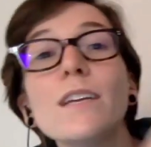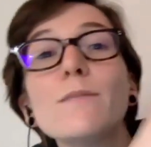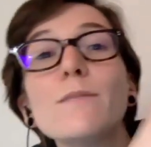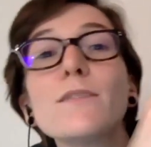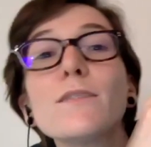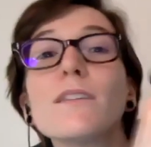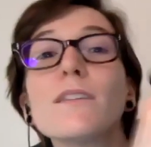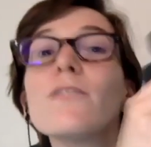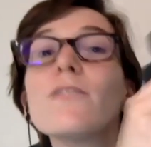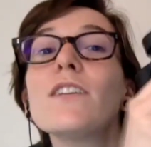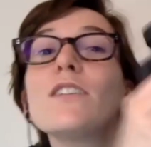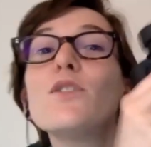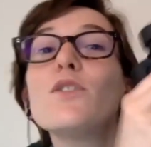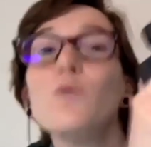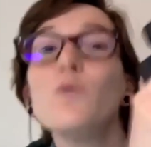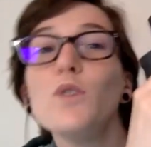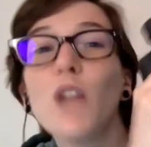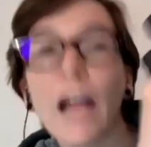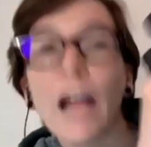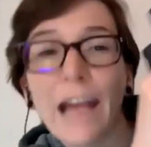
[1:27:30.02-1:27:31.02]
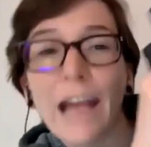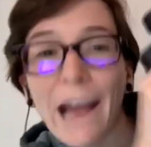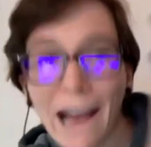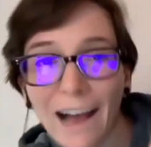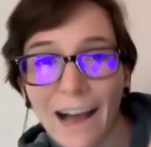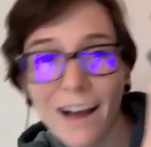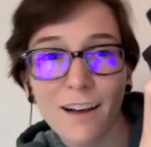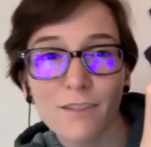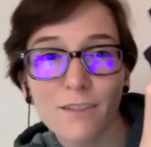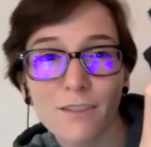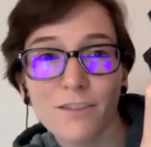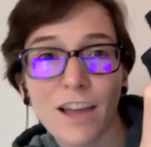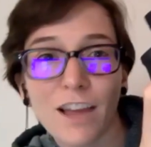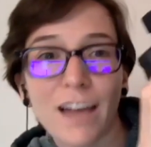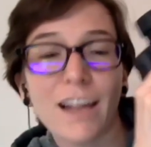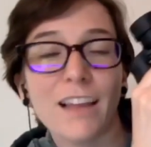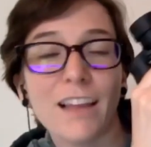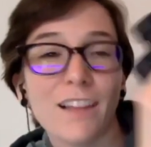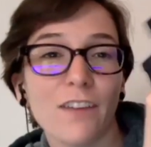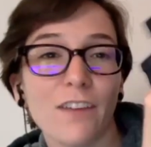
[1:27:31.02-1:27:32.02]
observing tool I have,
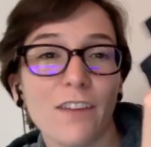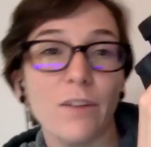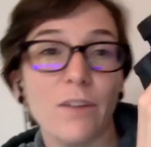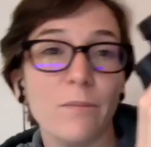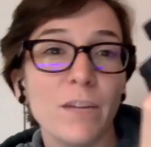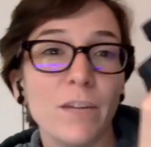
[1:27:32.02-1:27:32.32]
and I love them.